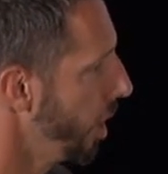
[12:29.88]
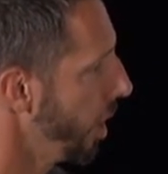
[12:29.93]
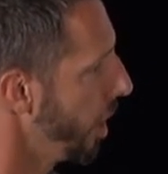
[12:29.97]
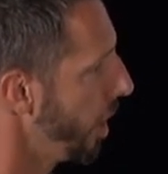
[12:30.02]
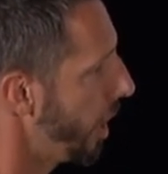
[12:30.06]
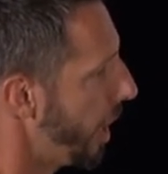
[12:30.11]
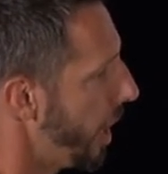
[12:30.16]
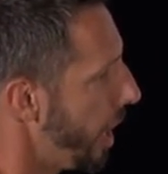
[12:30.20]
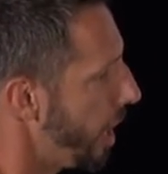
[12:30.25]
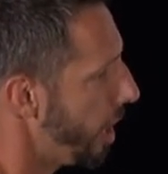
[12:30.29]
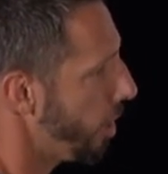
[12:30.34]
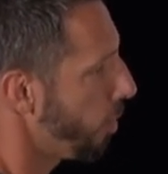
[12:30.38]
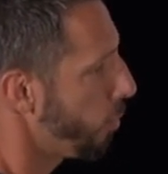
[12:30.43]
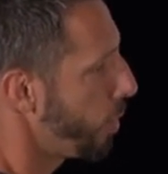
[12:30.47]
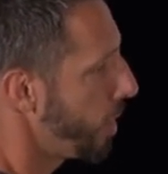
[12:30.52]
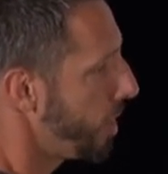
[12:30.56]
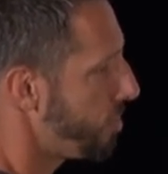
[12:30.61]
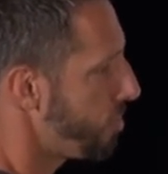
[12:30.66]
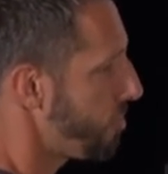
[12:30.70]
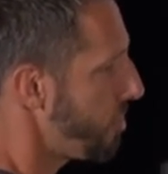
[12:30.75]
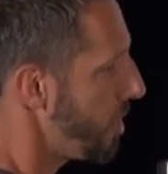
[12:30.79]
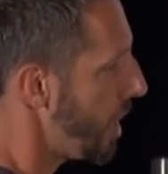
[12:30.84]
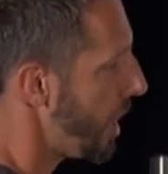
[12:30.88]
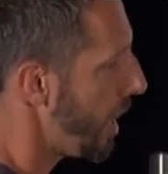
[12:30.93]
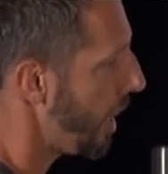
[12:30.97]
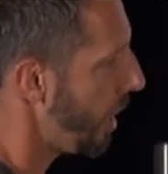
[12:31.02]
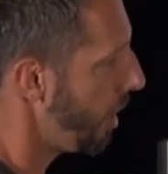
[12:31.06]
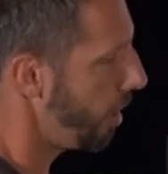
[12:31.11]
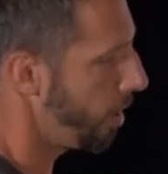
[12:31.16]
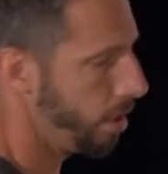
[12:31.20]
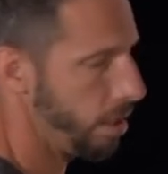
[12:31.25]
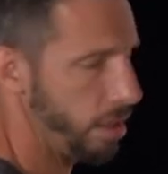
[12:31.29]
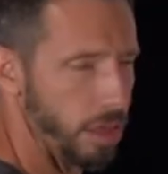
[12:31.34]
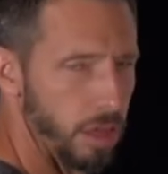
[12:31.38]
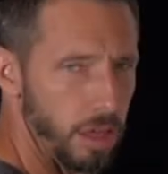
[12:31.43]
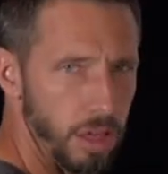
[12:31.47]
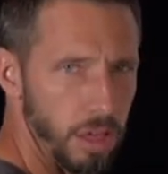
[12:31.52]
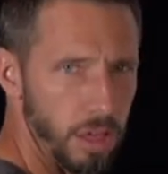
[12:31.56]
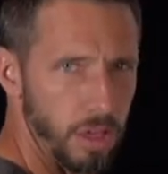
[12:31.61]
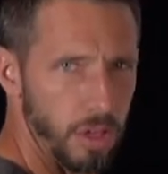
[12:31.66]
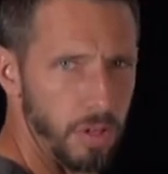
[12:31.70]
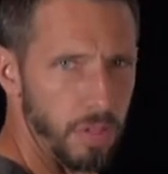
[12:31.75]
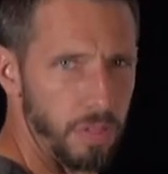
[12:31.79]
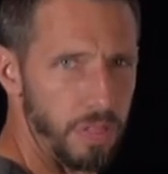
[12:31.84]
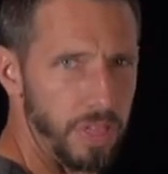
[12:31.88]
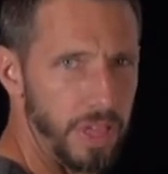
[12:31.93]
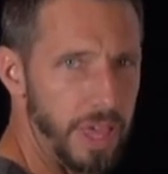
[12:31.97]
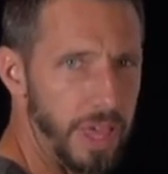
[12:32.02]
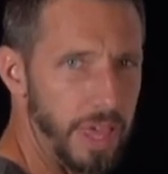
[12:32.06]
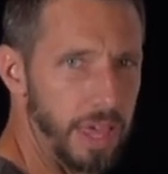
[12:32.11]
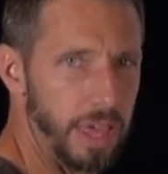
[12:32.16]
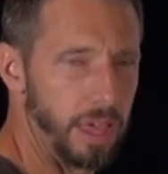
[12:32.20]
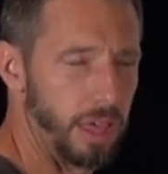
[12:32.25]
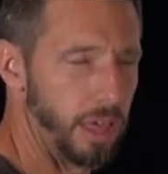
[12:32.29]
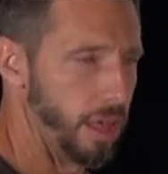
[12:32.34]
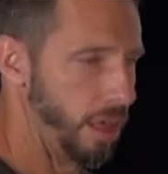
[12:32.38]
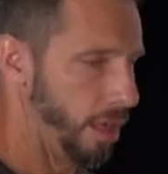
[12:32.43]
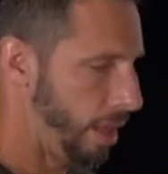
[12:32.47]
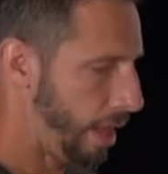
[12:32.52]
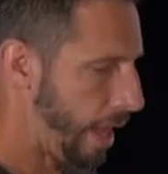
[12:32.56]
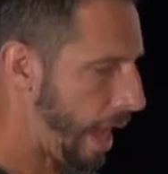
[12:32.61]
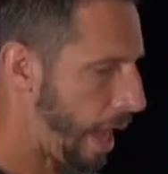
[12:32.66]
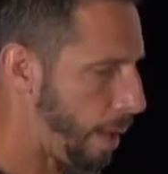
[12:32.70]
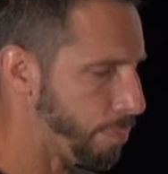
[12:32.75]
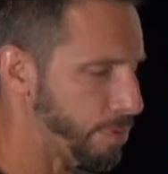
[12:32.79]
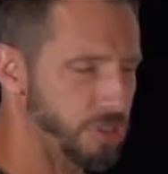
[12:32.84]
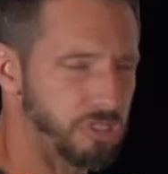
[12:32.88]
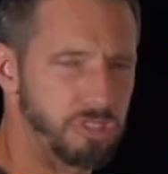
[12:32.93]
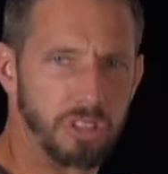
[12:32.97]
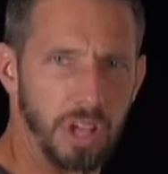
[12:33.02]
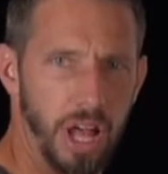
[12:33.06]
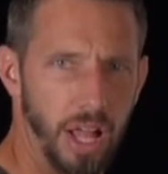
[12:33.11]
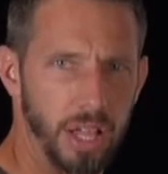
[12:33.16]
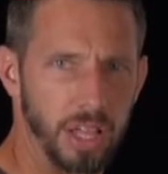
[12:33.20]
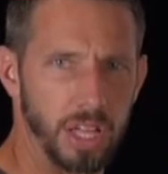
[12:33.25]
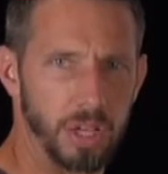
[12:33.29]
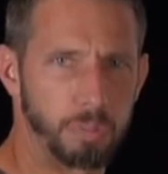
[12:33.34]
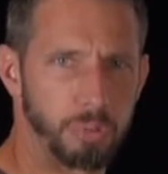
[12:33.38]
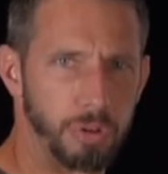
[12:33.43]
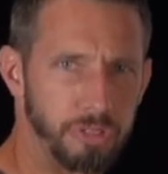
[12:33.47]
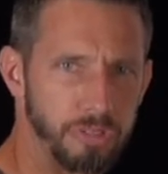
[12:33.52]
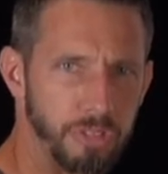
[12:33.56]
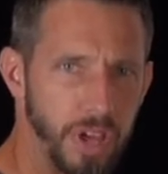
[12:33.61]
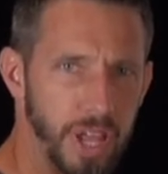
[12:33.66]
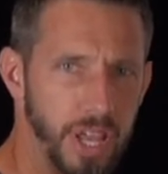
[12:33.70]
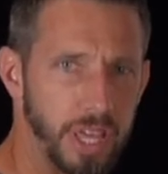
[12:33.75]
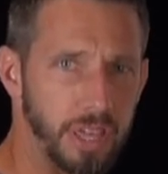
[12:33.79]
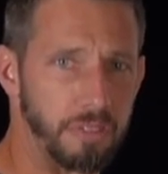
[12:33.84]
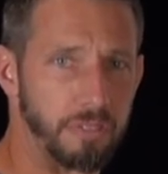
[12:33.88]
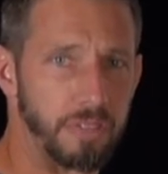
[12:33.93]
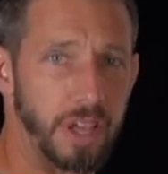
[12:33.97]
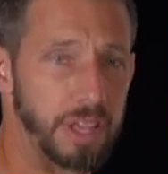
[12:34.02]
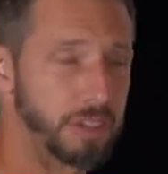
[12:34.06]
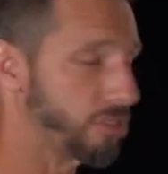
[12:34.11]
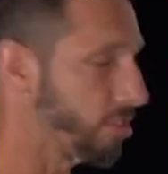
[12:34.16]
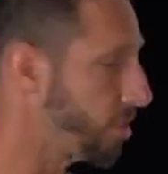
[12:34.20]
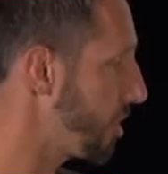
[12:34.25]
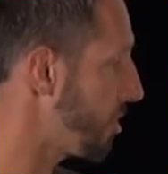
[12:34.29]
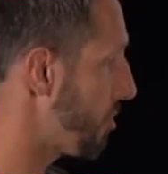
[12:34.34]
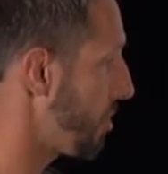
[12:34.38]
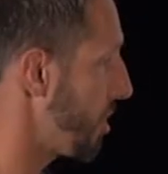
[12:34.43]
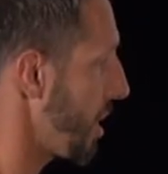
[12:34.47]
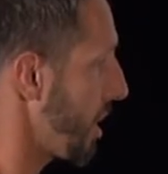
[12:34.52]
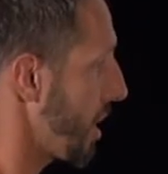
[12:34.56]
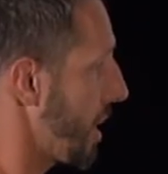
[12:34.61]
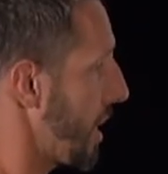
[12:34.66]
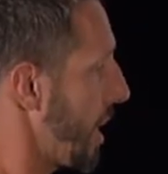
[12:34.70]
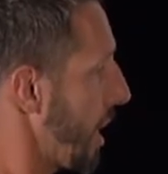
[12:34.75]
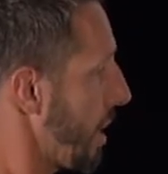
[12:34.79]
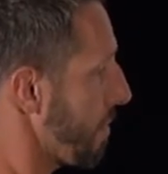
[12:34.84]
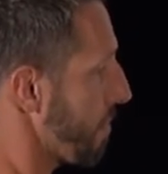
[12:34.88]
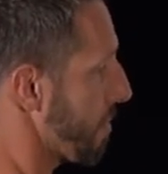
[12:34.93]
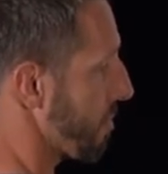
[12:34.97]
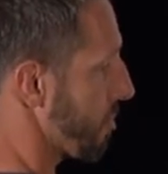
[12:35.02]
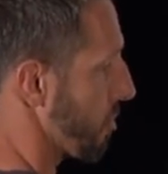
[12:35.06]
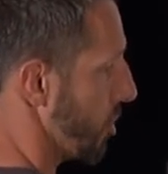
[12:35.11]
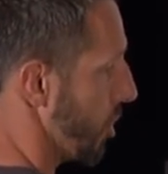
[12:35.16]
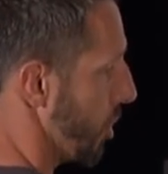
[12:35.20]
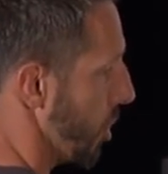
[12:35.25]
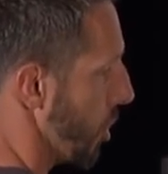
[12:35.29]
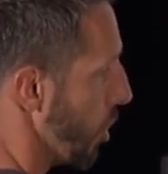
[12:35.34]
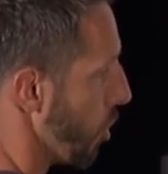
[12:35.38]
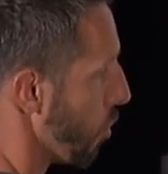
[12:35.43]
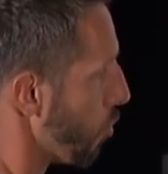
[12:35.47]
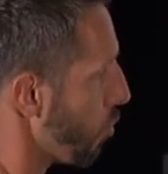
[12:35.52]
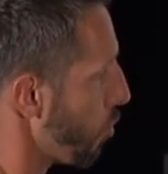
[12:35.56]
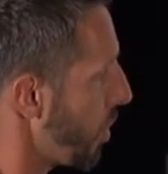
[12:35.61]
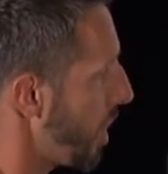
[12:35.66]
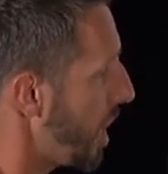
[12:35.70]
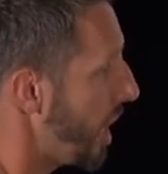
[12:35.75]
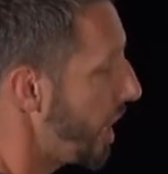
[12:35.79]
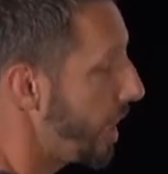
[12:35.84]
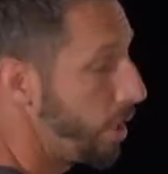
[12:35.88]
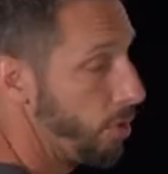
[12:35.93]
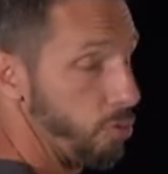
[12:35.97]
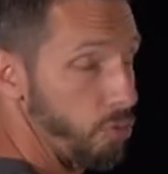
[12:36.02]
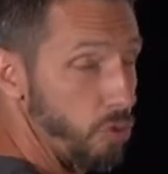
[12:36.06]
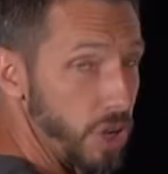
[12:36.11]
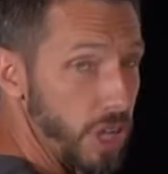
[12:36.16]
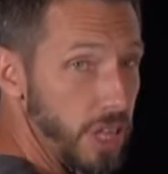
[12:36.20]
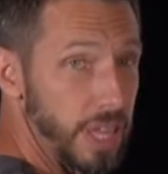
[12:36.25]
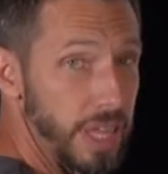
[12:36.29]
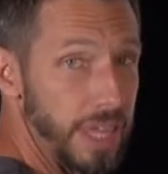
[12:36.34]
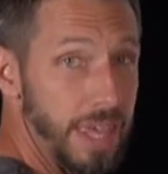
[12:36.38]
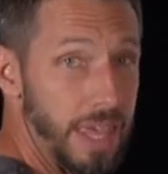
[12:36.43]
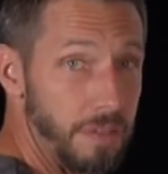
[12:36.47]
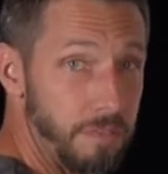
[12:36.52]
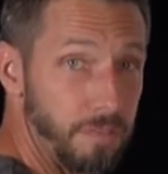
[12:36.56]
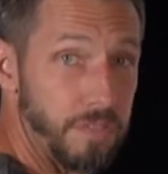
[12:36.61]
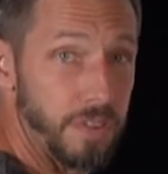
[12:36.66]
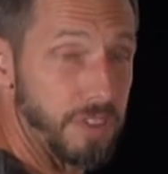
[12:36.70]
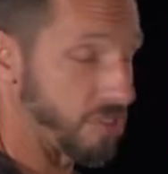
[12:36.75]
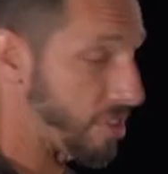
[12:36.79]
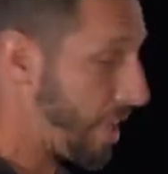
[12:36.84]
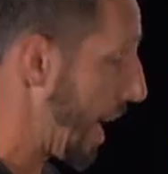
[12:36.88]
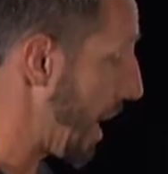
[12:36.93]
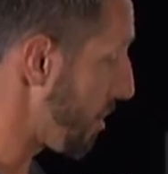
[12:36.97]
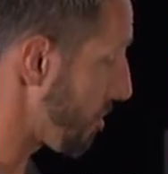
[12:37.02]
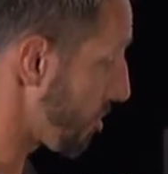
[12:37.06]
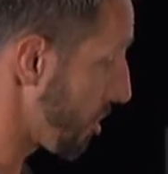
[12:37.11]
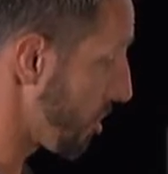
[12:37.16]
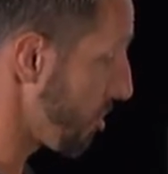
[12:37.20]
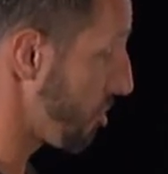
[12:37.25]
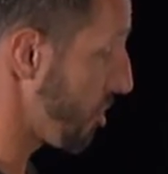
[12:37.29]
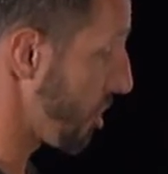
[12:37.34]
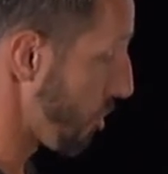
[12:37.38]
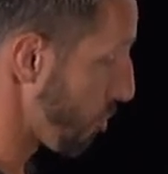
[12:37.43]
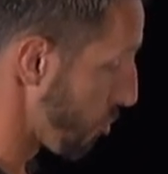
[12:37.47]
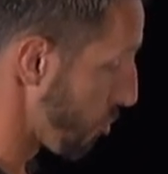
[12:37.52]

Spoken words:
Here we see the apostolic, prophetic, evangelistic gifts really, really emphasized, because they're